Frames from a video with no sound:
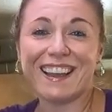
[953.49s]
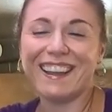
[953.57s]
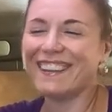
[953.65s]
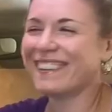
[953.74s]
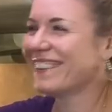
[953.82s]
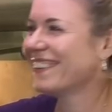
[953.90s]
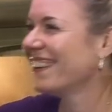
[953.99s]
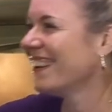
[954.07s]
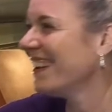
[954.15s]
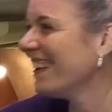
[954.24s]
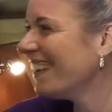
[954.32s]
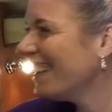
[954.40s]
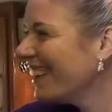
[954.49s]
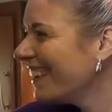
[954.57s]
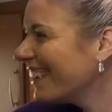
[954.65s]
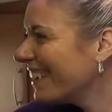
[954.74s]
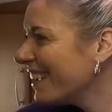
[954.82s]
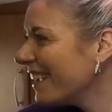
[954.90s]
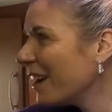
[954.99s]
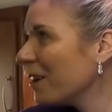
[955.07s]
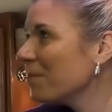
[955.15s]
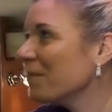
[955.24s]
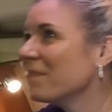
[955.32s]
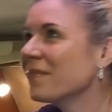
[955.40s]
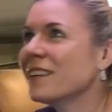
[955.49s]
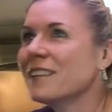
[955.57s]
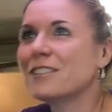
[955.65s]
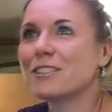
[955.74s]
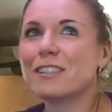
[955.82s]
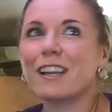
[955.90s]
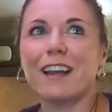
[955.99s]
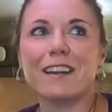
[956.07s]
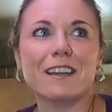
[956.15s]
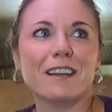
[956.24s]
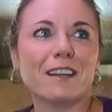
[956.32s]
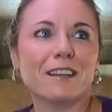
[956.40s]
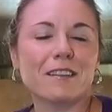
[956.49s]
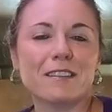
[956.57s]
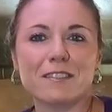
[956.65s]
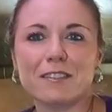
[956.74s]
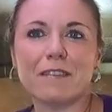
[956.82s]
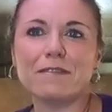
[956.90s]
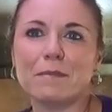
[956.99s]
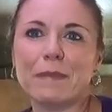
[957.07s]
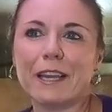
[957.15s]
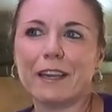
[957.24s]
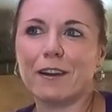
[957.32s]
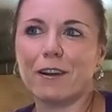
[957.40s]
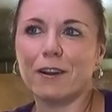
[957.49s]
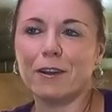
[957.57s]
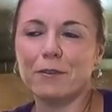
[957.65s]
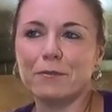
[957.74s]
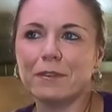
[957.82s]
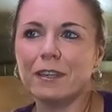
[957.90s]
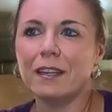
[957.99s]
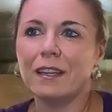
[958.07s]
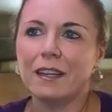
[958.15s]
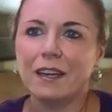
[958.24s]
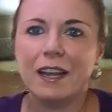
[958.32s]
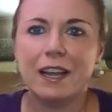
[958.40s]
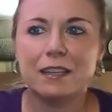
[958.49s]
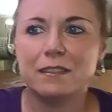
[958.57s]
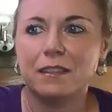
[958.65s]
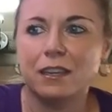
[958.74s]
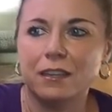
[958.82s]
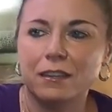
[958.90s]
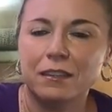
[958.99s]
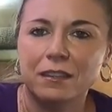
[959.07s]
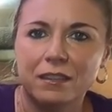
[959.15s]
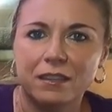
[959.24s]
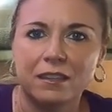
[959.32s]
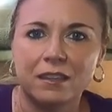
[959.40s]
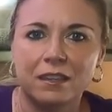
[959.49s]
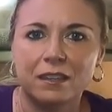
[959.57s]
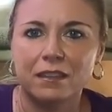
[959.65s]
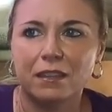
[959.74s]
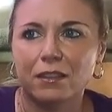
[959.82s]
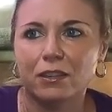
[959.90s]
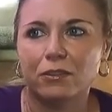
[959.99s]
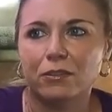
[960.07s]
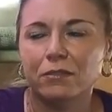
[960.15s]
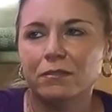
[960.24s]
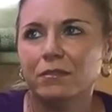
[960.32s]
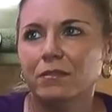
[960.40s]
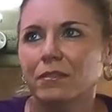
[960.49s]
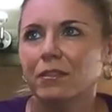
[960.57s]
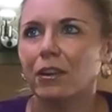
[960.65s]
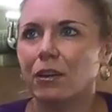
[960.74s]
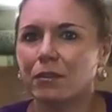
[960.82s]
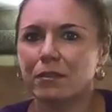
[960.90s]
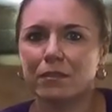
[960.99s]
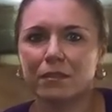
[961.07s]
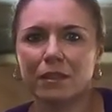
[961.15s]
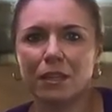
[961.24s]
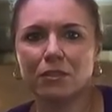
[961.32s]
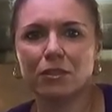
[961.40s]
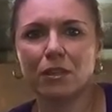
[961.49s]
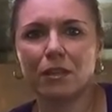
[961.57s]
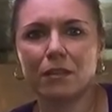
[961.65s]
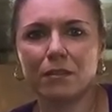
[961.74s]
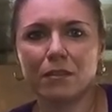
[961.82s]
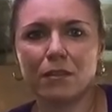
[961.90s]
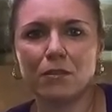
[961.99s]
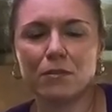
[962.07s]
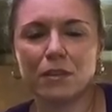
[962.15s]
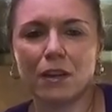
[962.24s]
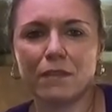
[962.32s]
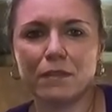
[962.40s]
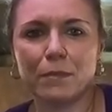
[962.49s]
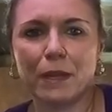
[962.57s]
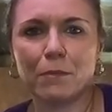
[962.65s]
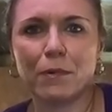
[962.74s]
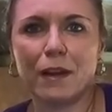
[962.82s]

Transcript: Yeah. Yep, just kind of stuff to make it our own. Has the, the little curtain that you can close it off to make